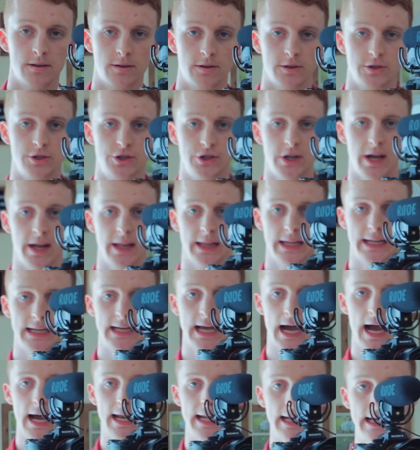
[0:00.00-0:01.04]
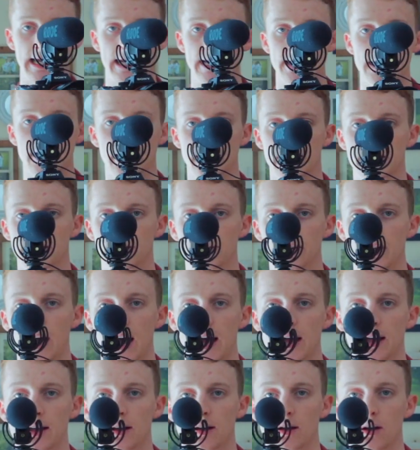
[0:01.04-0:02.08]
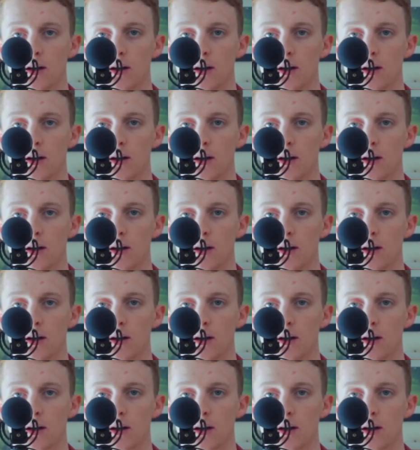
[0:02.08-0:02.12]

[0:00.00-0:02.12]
you're gently guiding it. You're not